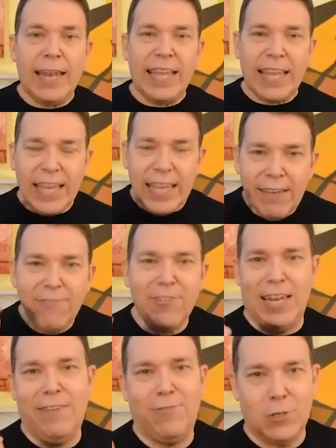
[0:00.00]
And
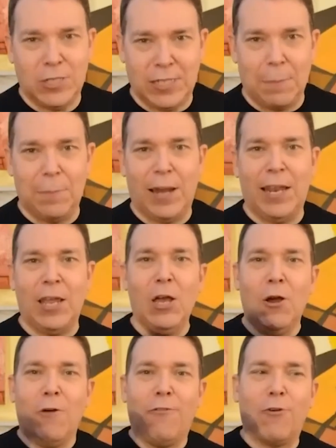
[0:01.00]
even if you're somebody
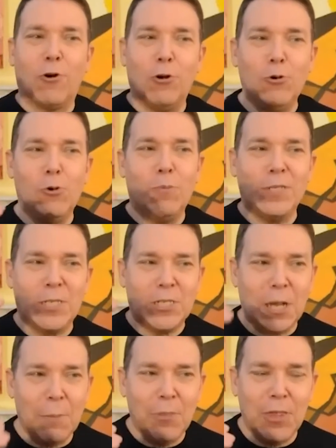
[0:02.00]
for whom
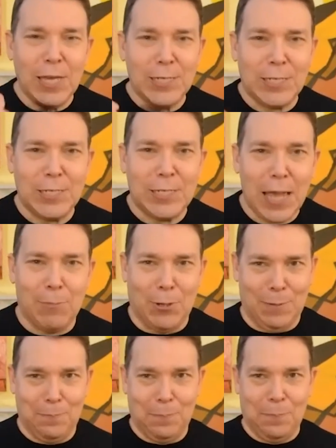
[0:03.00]
something is
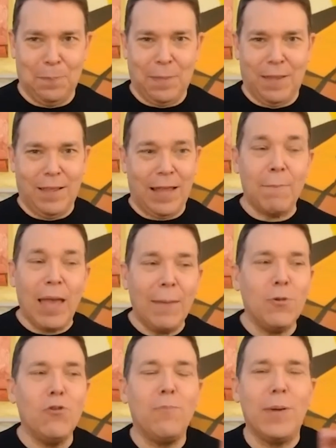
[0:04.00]
stable, like
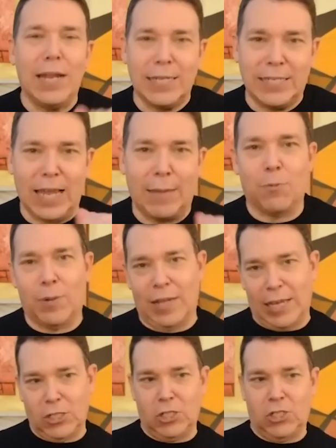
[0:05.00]
maybe you've been in a stable
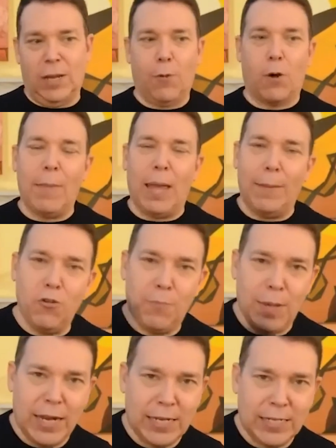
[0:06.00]
relationship, or maybe
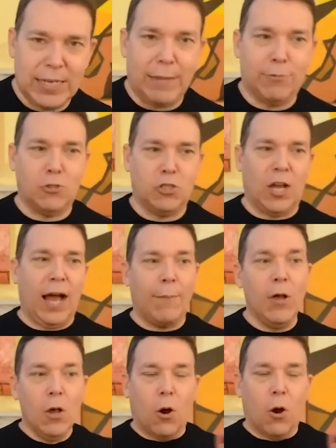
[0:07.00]
you've been in a stable
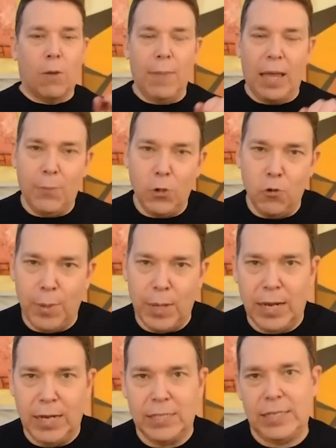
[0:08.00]
job, or maybe you've
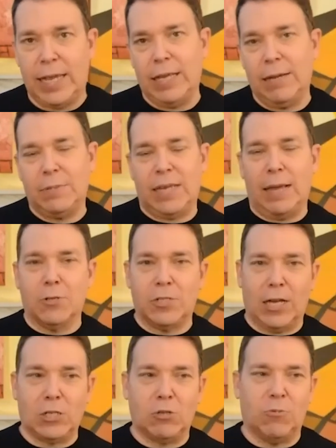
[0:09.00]
been in a sta-
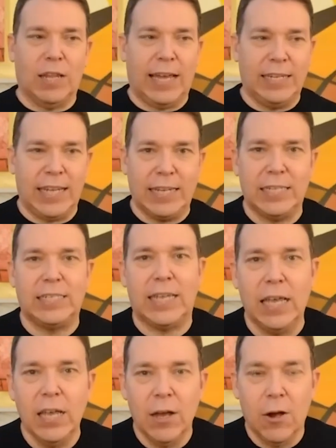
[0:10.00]
stable sexual
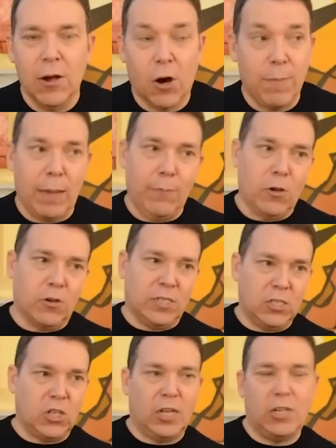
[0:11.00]
identity, or maybe you're
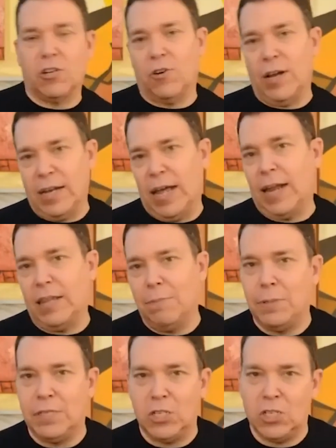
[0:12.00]
cisgender and not in the
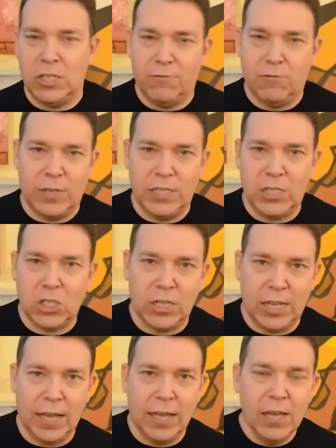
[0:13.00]
position of
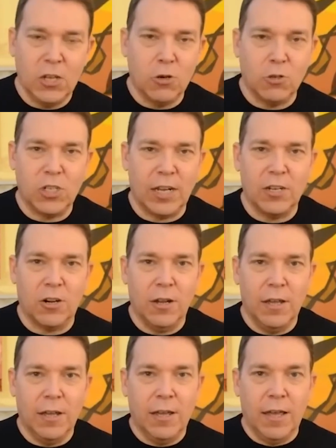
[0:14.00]
transitioning your
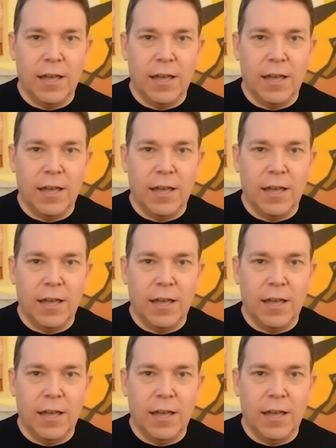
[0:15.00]
gender.